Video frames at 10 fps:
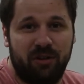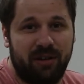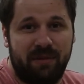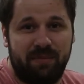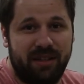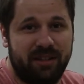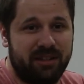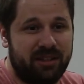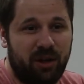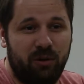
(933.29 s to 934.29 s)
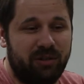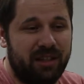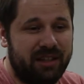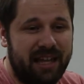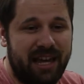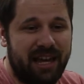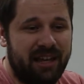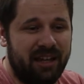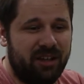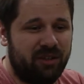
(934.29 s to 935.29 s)
or they've been told that they're
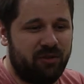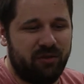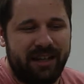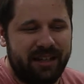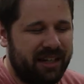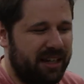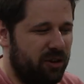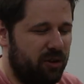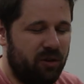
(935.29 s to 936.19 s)
greedy,